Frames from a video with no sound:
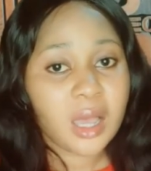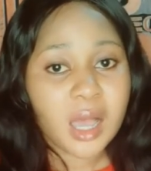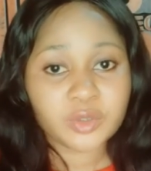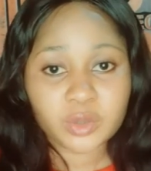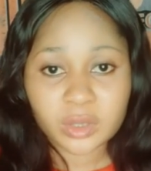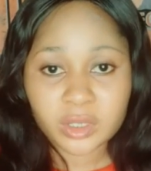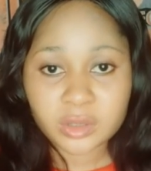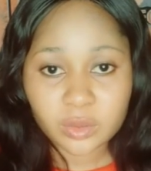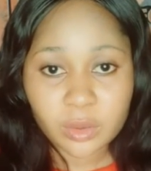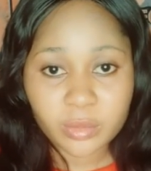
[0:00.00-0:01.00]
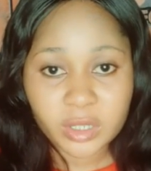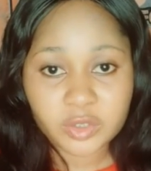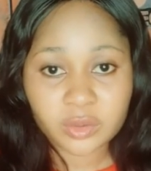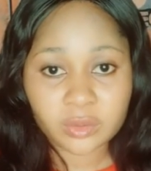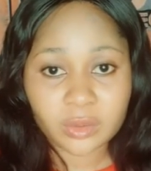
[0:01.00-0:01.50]
are chocolate to
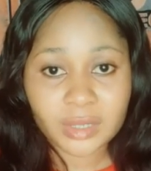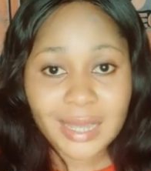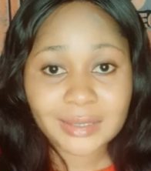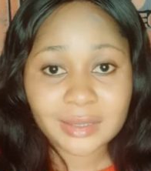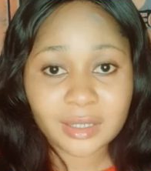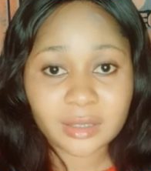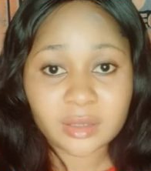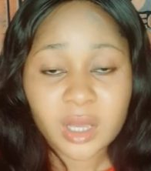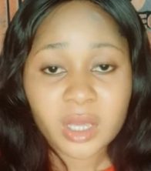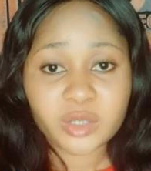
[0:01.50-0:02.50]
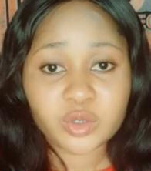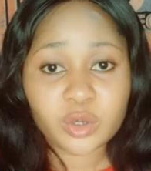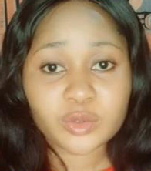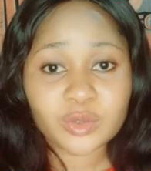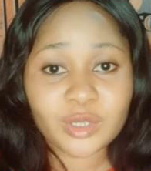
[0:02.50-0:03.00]
complexion or dark skin. It's
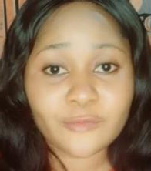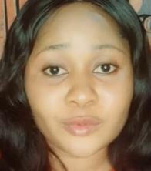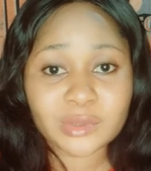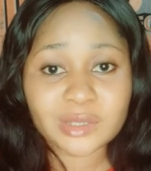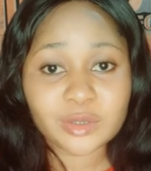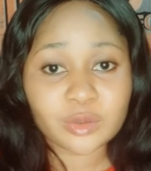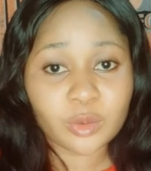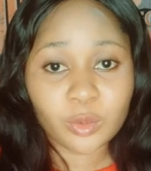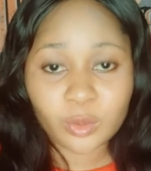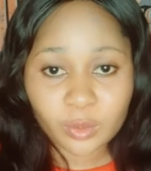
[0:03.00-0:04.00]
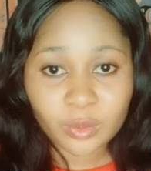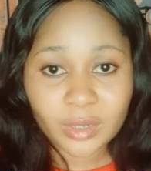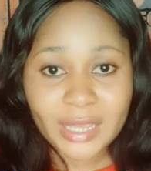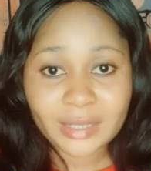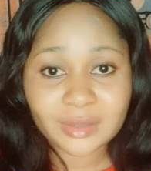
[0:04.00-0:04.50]
going to give you this glow,
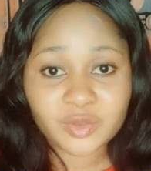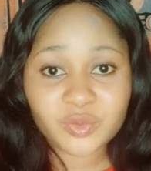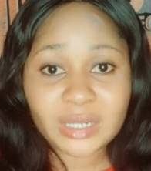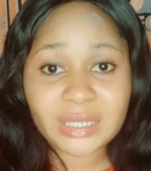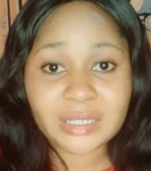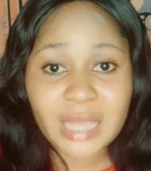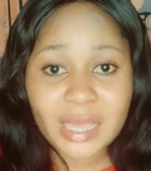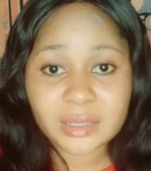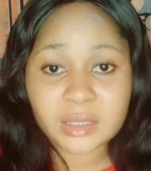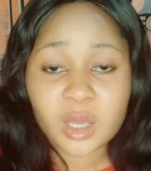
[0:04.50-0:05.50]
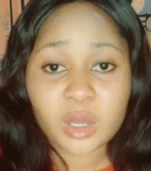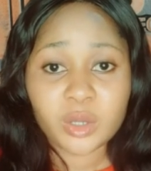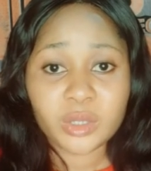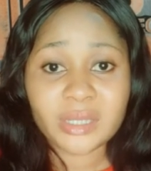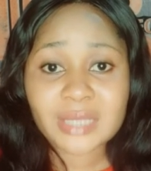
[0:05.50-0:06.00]
like it's really nice.
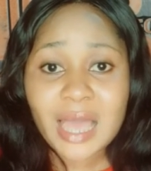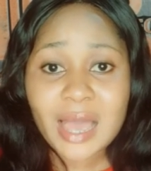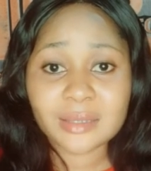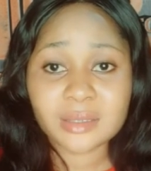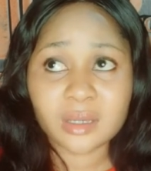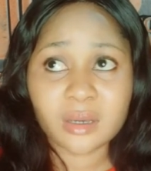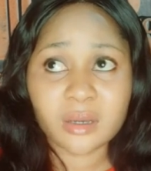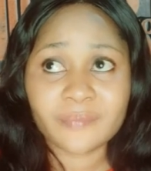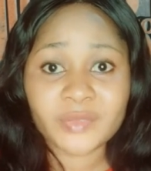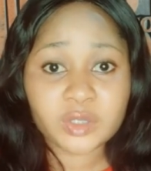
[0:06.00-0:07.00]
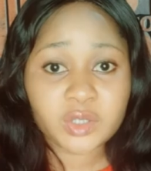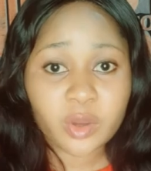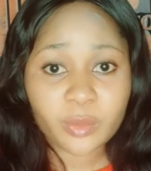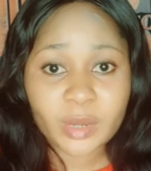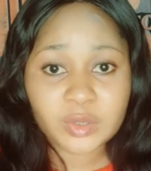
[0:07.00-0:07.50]
It has a
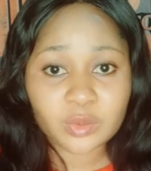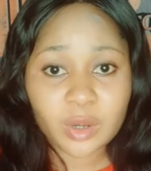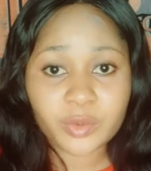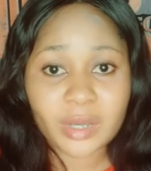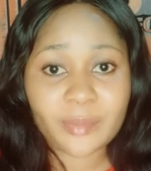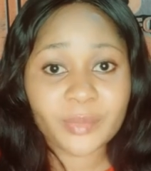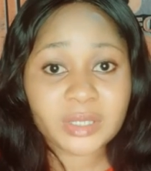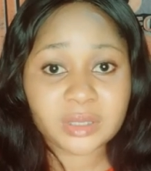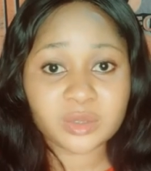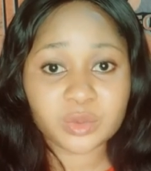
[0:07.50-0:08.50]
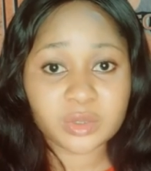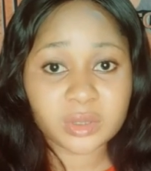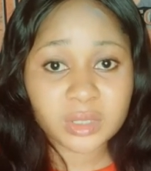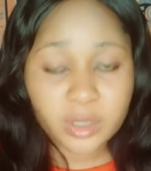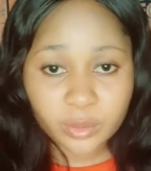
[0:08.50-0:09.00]
serum as well. You can mix it with the
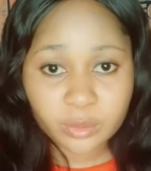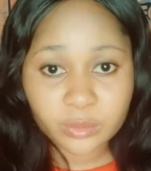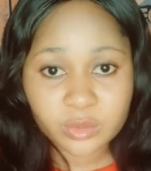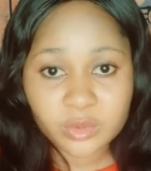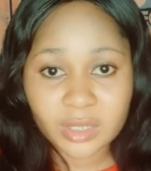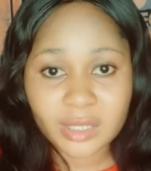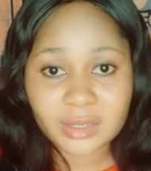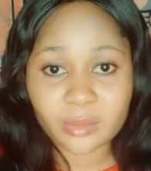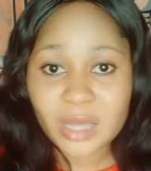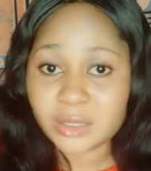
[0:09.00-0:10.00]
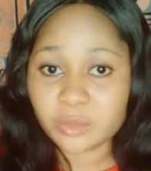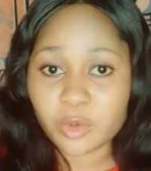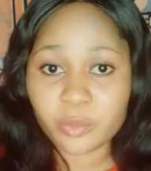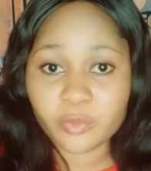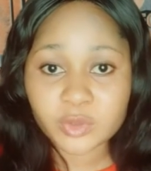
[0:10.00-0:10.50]
serum to get a
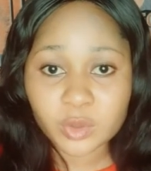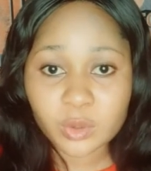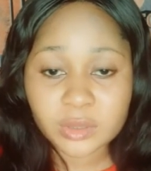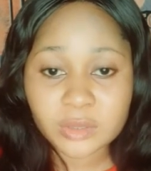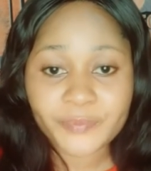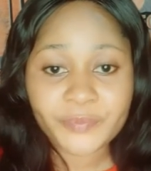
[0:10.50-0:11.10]
maximum result,